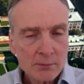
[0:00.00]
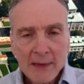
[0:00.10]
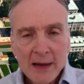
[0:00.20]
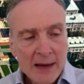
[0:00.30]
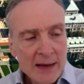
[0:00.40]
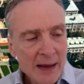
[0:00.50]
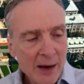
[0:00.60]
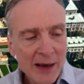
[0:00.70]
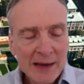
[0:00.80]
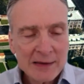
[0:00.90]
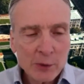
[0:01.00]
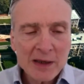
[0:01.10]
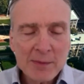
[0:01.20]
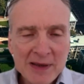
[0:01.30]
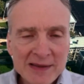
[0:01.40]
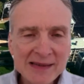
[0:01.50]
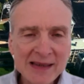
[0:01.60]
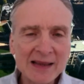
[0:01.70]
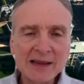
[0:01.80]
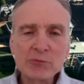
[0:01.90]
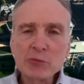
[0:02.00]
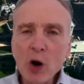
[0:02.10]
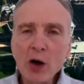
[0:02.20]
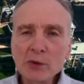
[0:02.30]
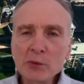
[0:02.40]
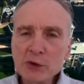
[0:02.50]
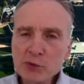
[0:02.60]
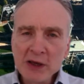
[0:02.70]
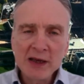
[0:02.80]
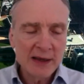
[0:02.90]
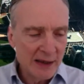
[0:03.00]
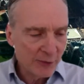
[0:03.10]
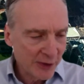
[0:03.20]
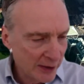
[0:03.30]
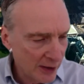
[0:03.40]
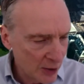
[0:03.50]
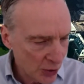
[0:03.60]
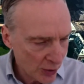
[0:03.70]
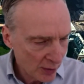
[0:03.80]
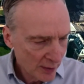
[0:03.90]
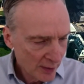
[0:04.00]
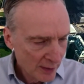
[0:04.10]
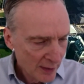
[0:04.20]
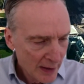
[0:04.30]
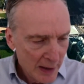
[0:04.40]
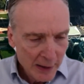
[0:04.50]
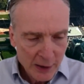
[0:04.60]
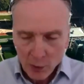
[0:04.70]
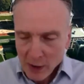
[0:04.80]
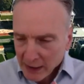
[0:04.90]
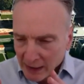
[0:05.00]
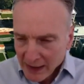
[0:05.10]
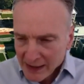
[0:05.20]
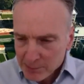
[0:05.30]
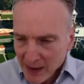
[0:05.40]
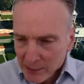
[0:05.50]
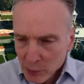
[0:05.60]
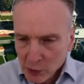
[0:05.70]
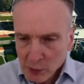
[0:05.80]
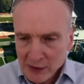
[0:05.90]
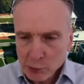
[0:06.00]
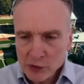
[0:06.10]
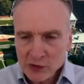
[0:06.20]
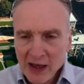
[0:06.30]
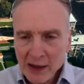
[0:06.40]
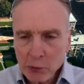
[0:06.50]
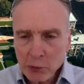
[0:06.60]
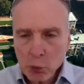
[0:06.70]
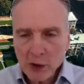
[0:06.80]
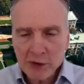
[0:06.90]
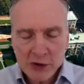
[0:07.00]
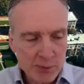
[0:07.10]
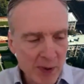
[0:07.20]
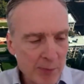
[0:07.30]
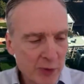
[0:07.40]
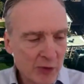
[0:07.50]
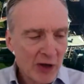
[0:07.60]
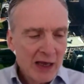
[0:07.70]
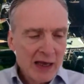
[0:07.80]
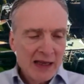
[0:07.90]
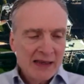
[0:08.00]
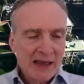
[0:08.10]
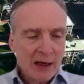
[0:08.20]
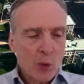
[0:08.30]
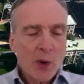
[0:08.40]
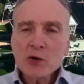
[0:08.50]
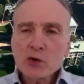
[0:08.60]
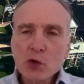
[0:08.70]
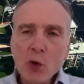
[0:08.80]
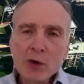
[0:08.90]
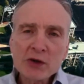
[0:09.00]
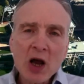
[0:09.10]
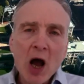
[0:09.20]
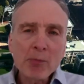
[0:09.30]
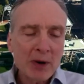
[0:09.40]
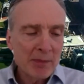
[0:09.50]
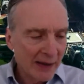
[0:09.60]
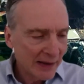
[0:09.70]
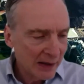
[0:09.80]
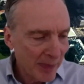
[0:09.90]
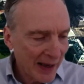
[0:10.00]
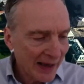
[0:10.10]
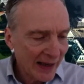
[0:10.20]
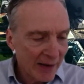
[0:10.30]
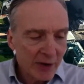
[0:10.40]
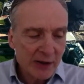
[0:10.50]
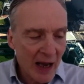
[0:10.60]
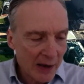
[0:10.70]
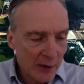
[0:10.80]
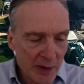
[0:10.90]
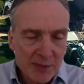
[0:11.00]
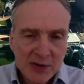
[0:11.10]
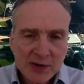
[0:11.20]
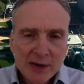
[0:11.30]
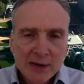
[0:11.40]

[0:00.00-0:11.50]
Now, it has already been said that Ron was really a gifted teacher. You know, a class by Ron was like one of his papers. The equations are always complemented by clever diagrams,